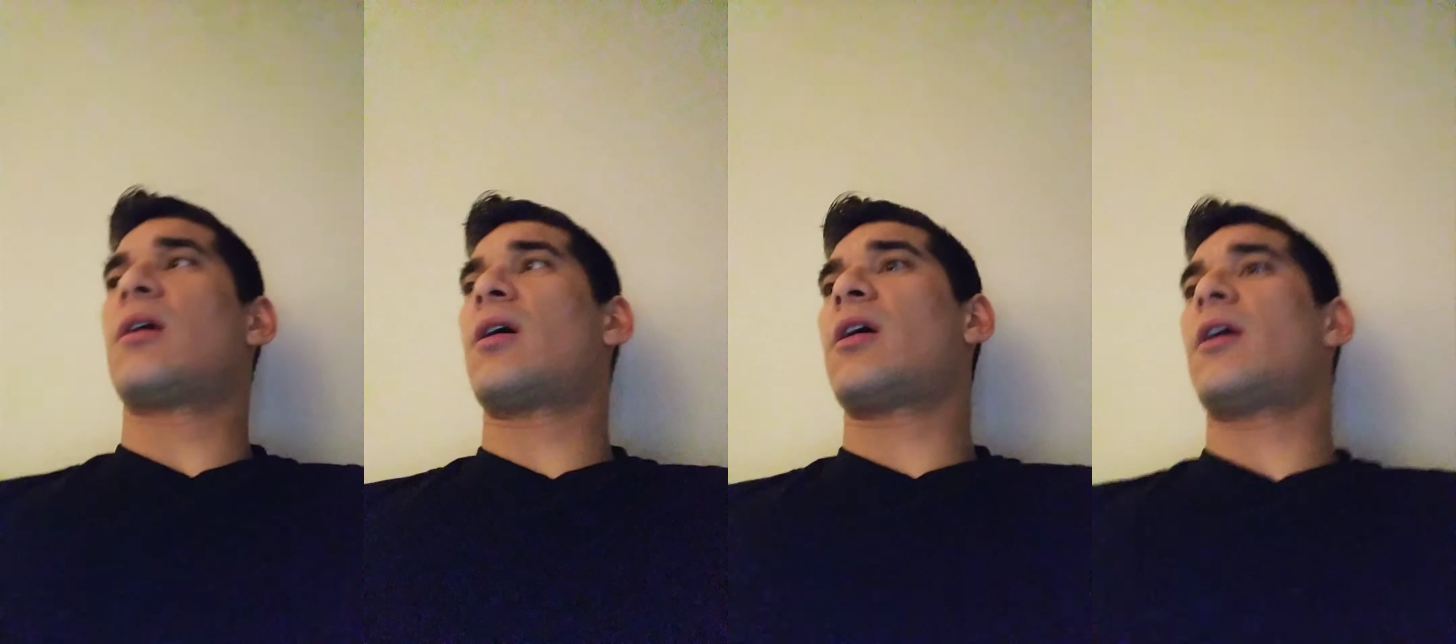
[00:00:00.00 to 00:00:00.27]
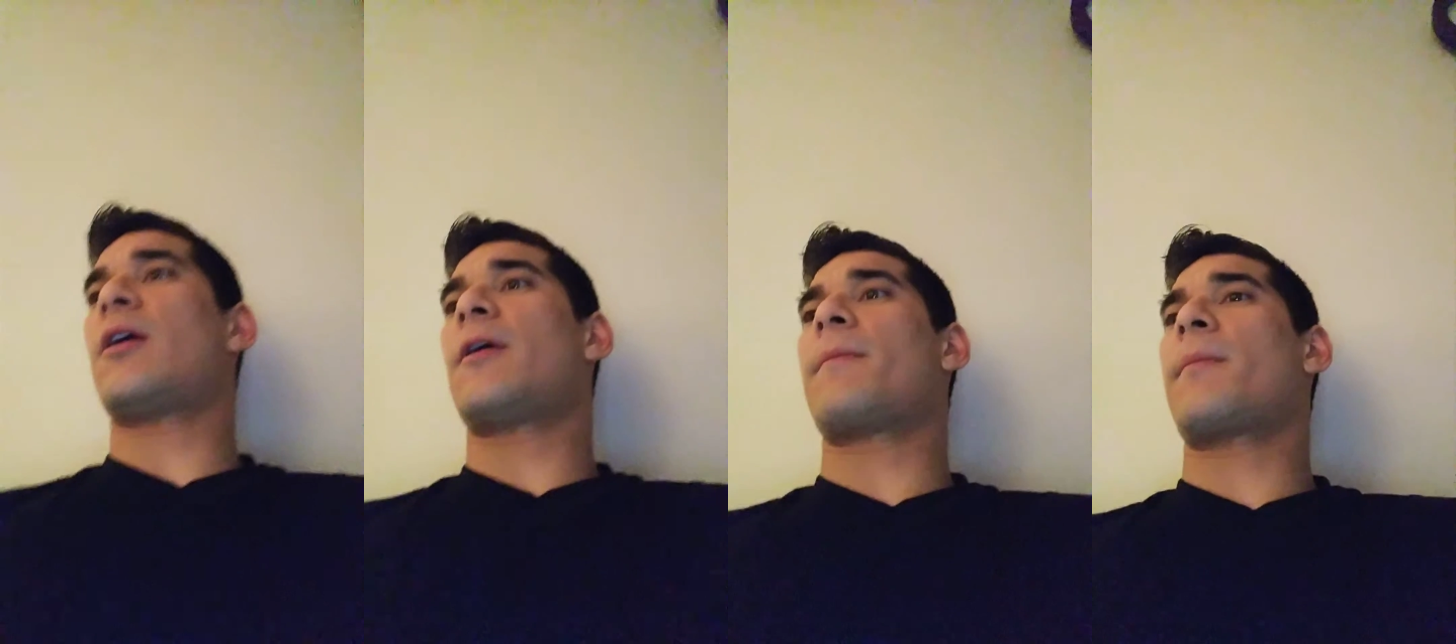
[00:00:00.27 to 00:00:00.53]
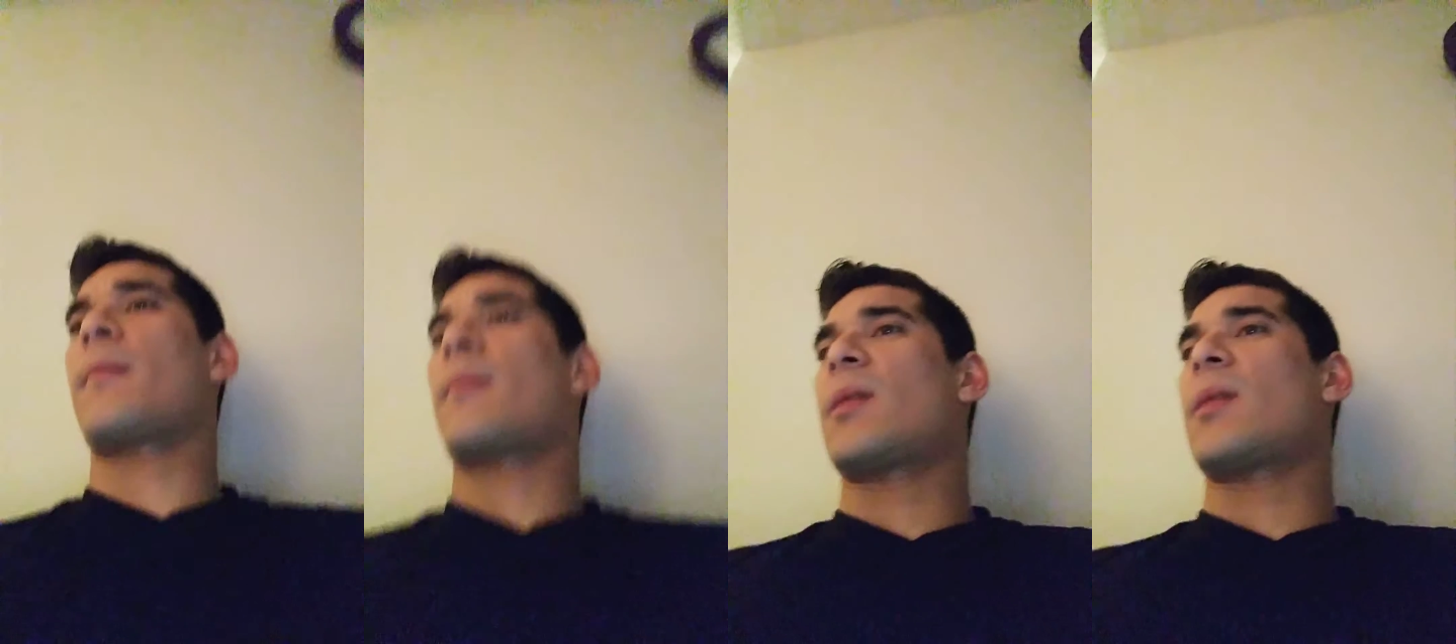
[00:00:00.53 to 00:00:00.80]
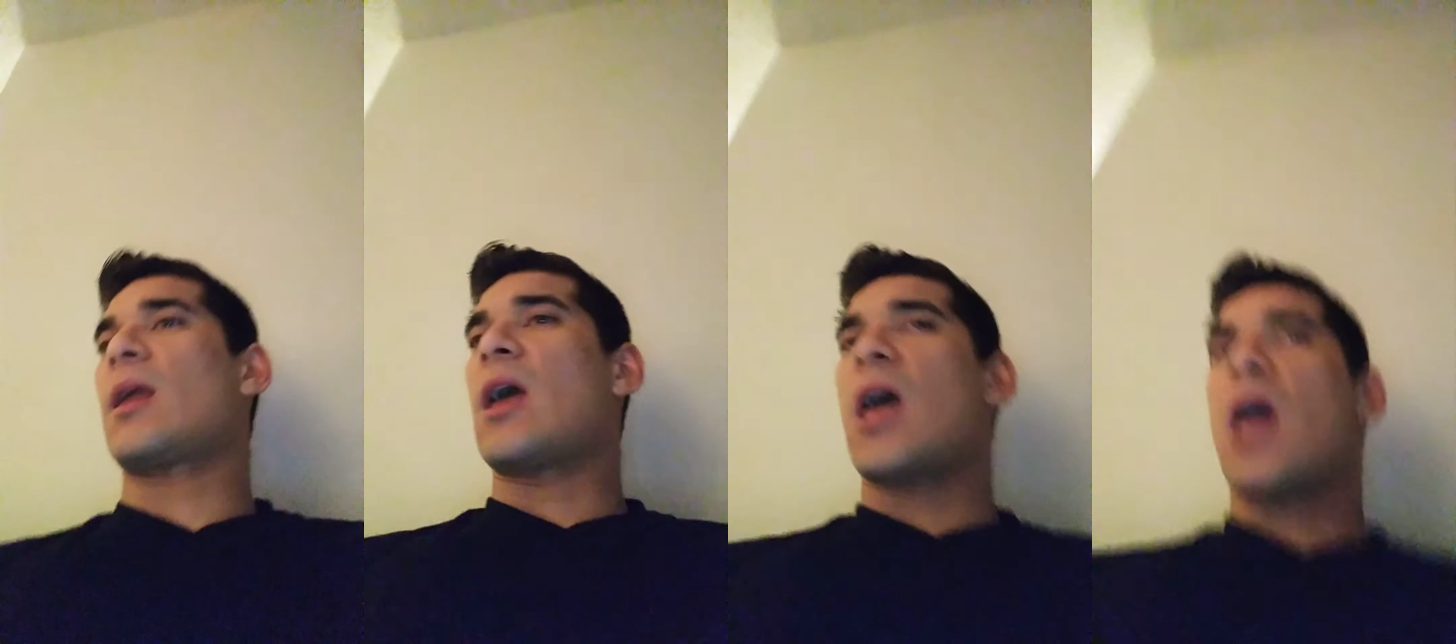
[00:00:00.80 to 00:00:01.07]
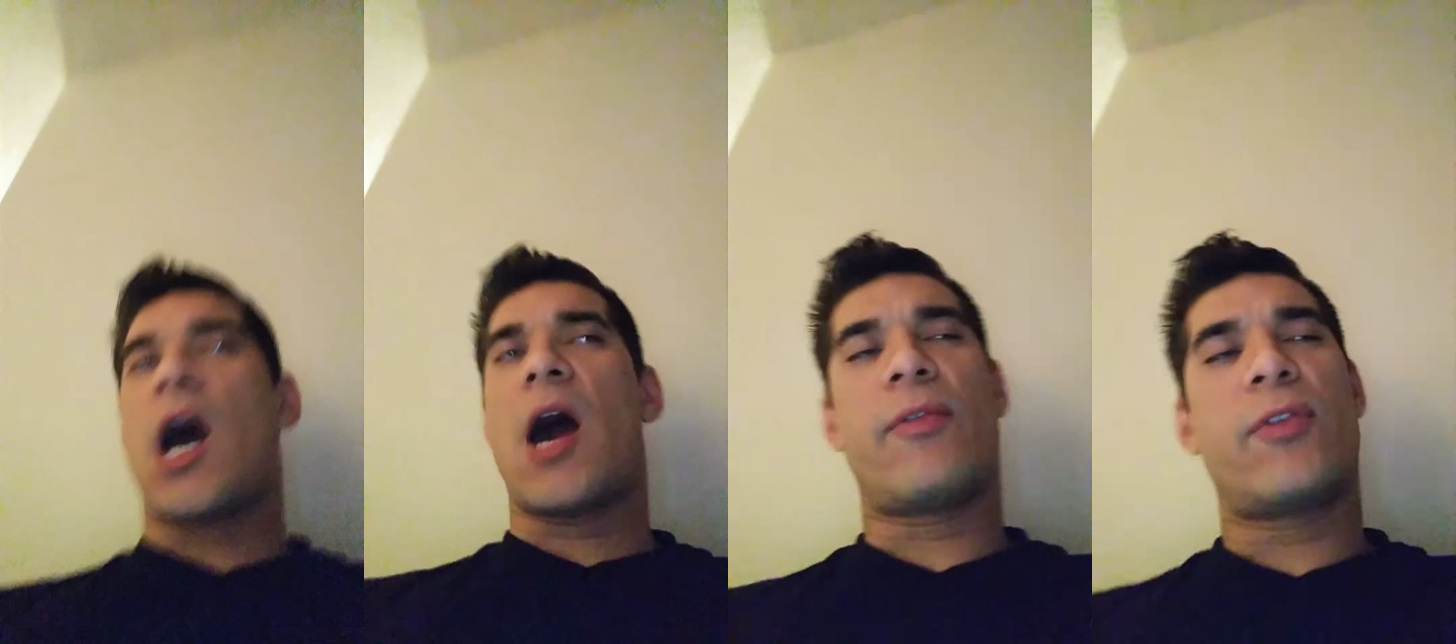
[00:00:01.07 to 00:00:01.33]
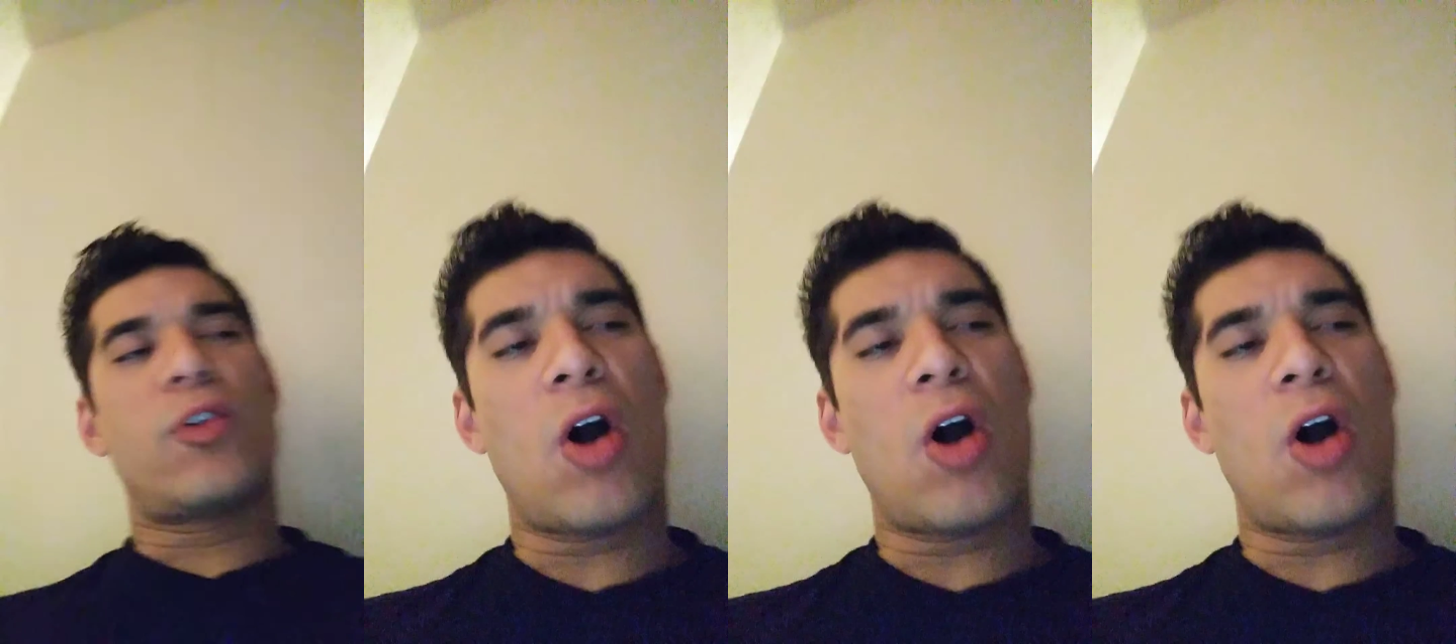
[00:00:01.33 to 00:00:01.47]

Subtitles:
I've